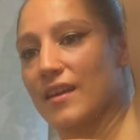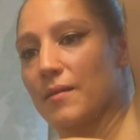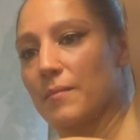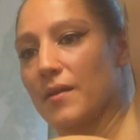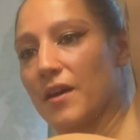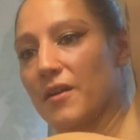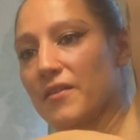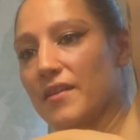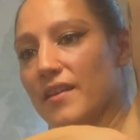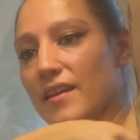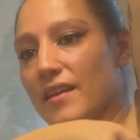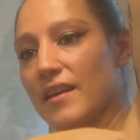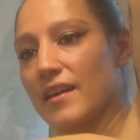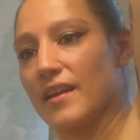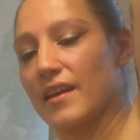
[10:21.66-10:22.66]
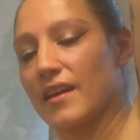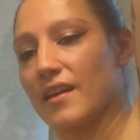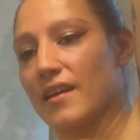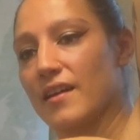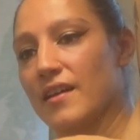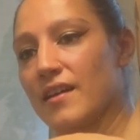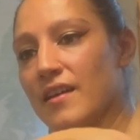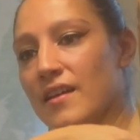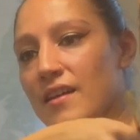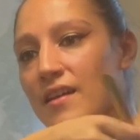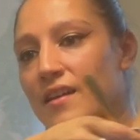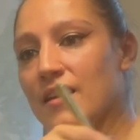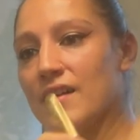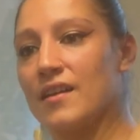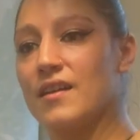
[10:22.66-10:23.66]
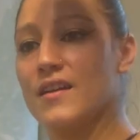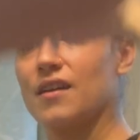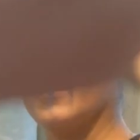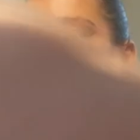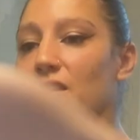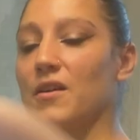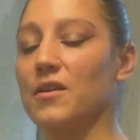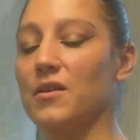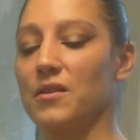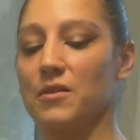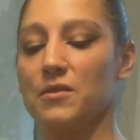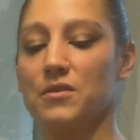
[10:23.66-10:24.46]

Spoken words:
Not really getting a close